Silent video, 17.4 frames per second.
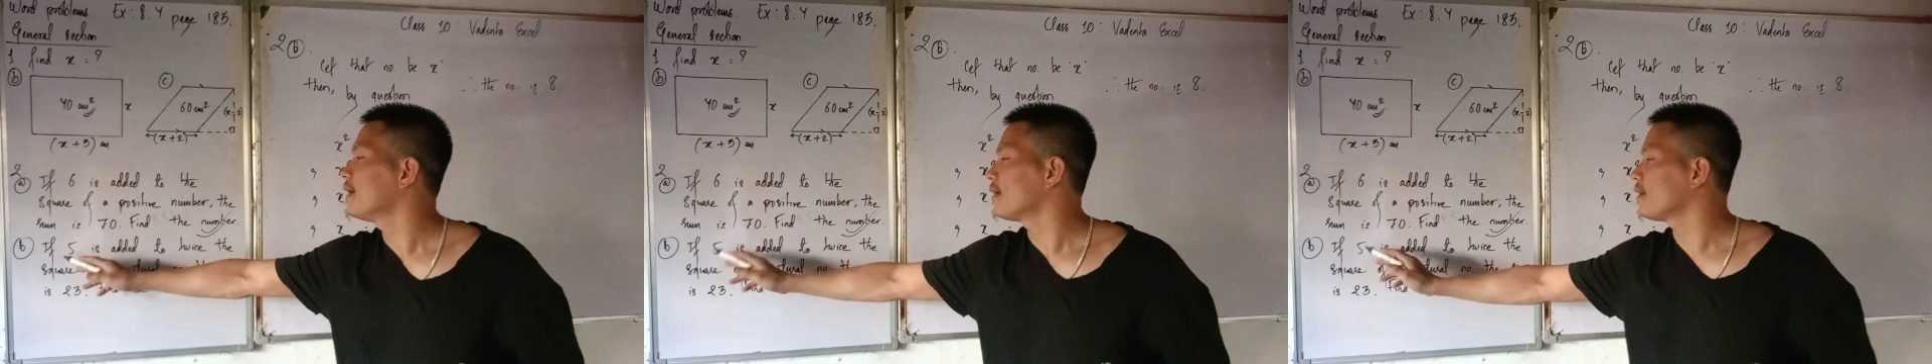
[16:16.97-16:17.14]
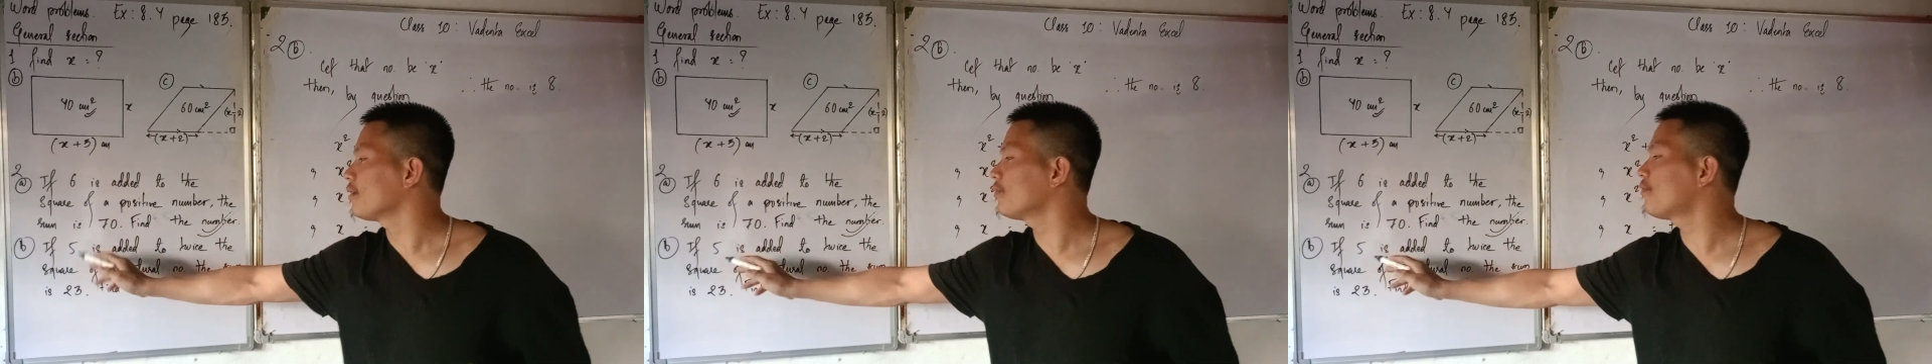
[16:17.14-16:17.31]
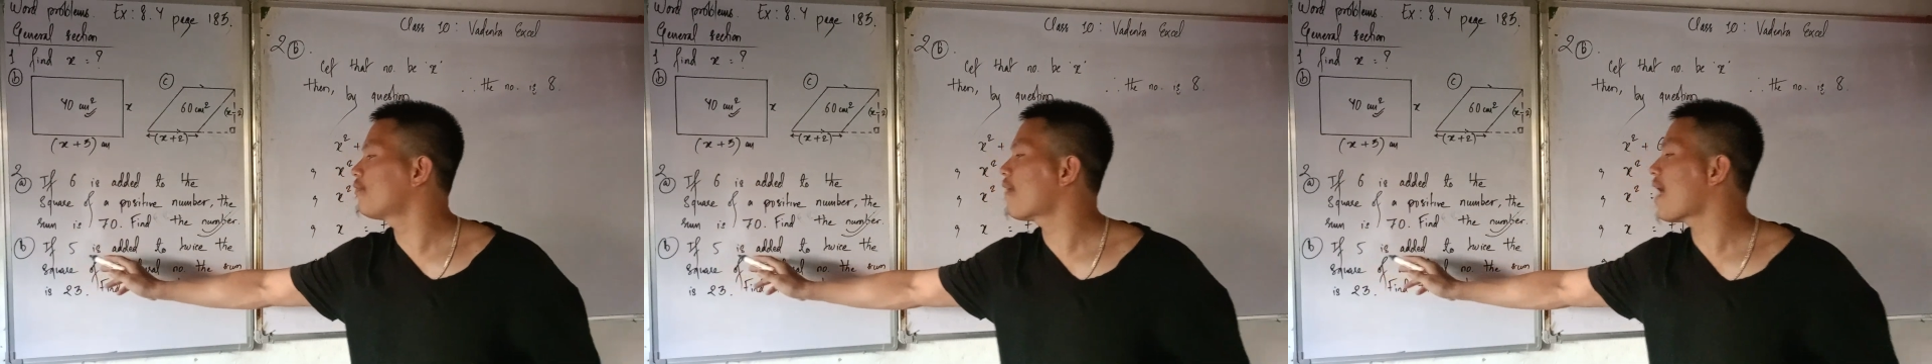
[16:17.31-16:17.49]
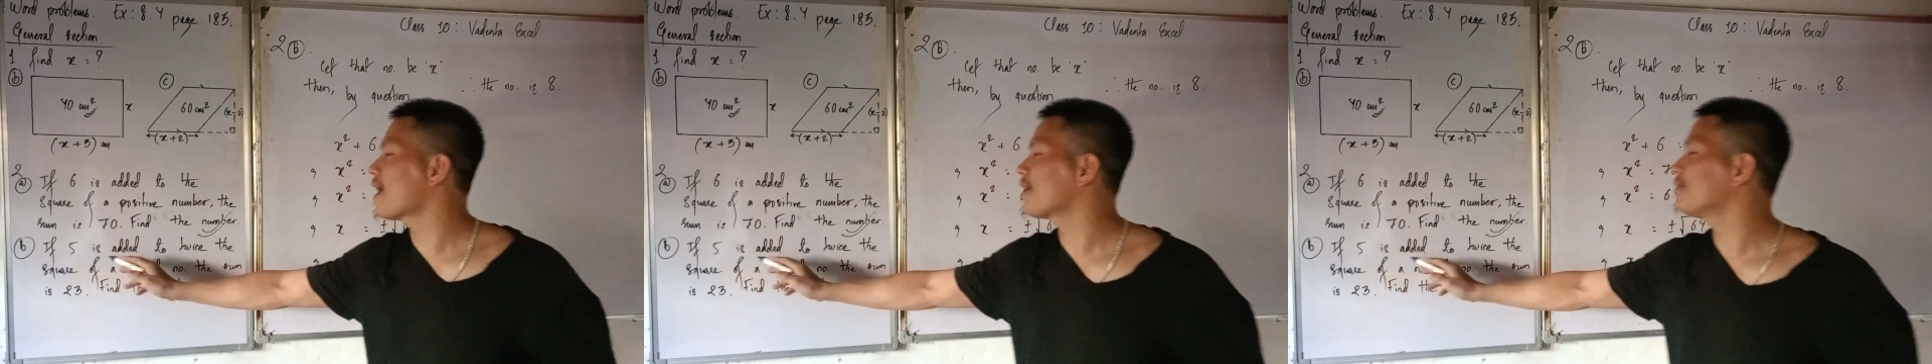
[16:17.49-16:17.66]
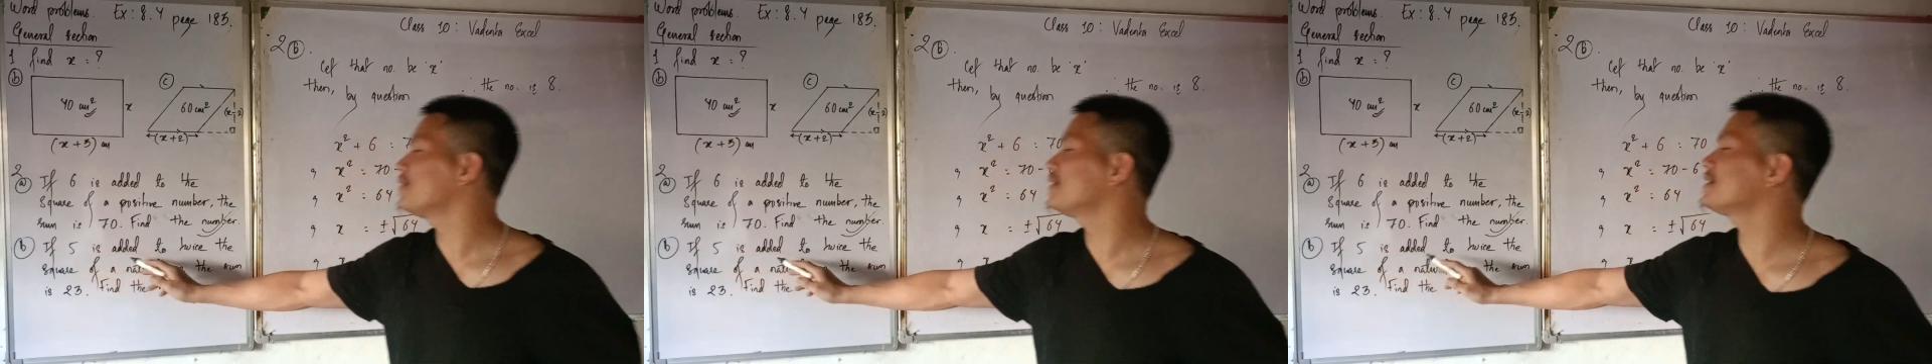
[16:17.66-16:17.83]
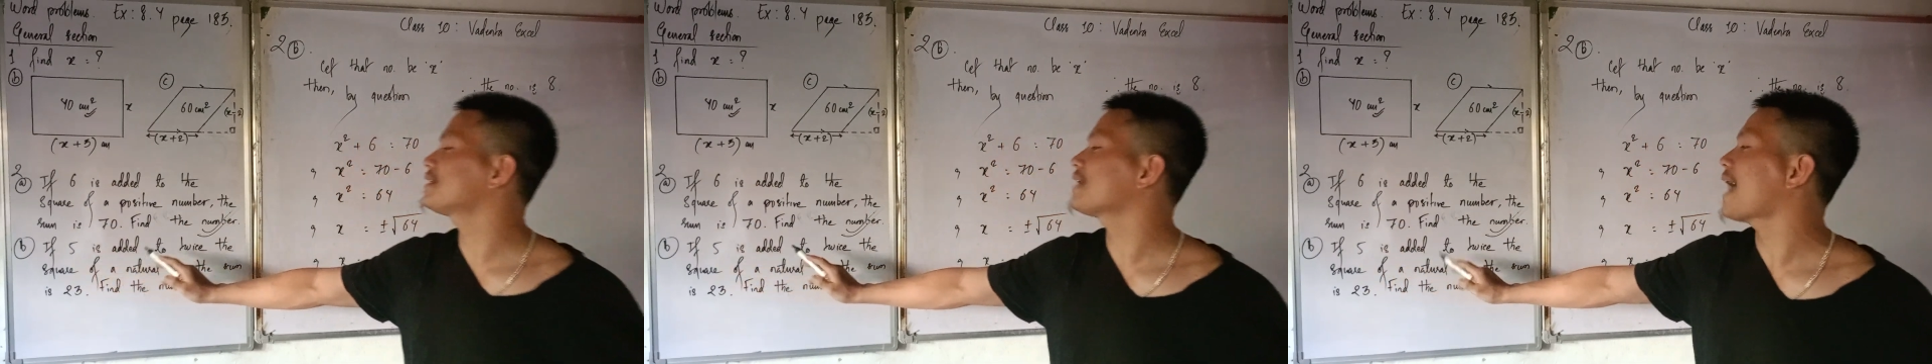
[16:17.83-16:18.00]
If
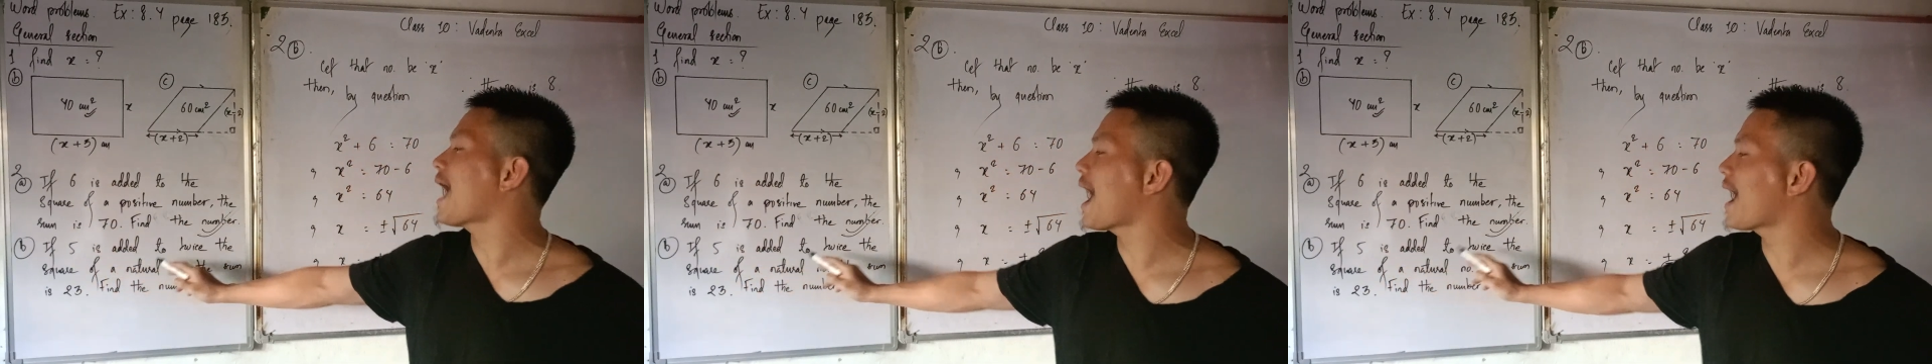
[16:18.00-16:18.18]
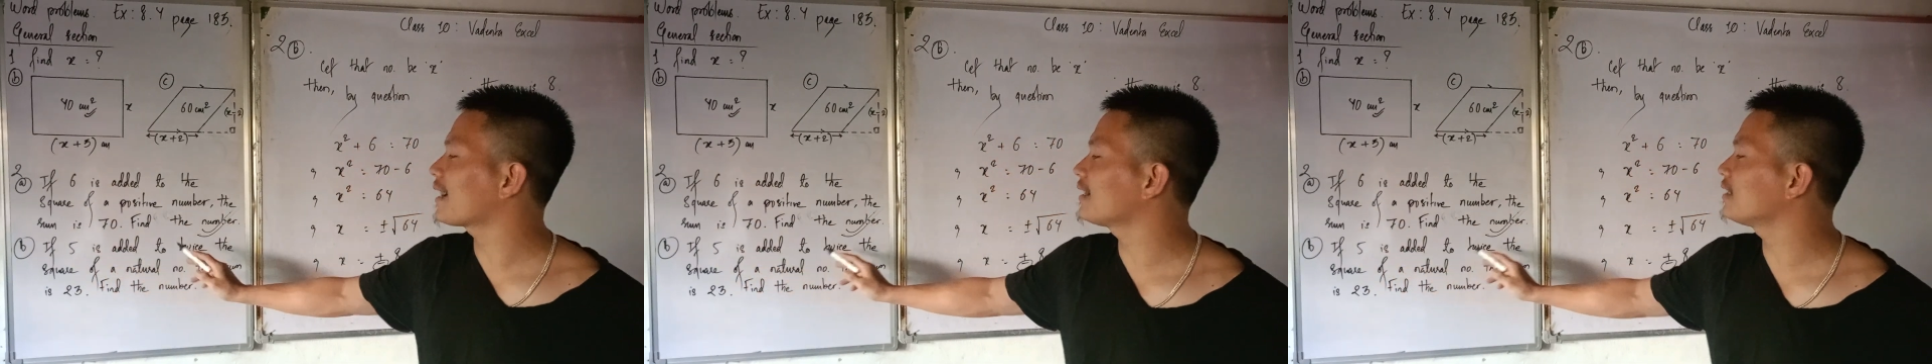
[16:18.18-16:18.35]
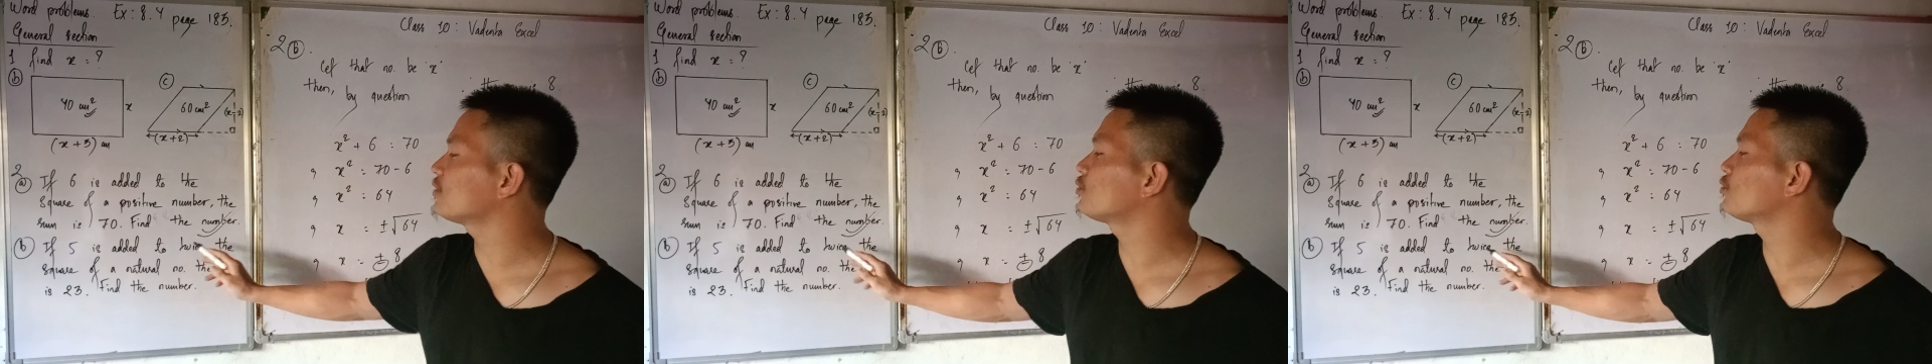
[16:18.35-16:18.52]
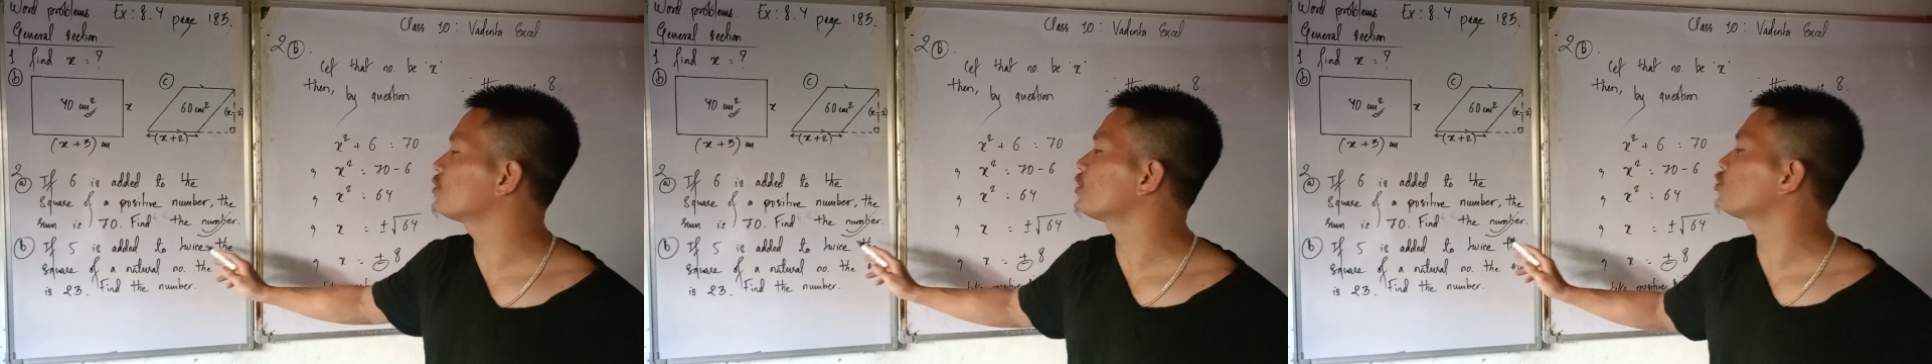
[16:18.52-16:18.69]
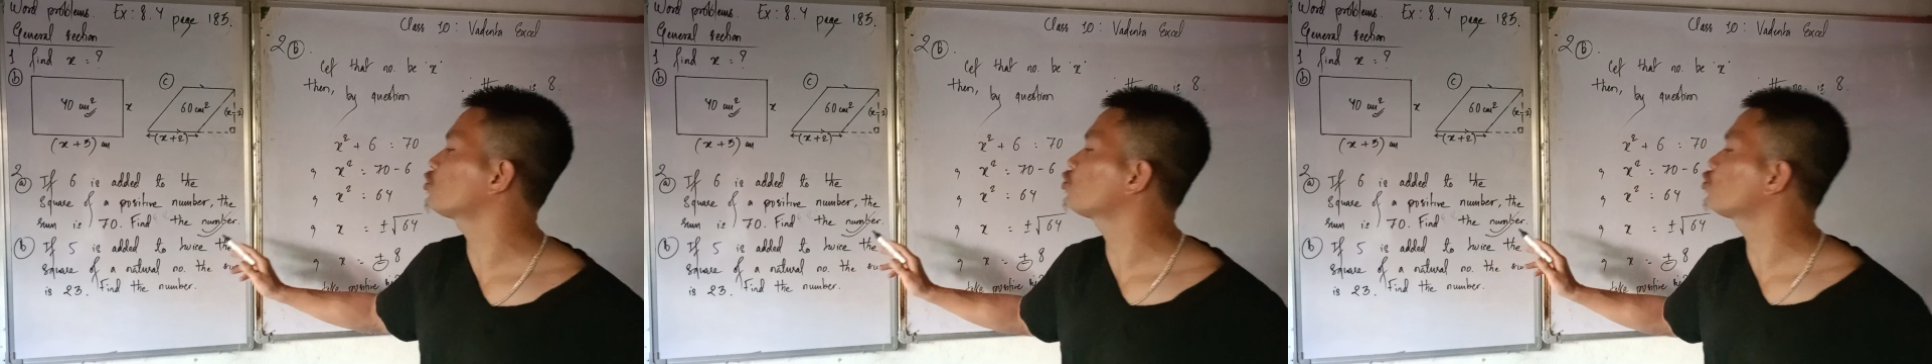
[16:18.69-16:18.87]
5 is added to the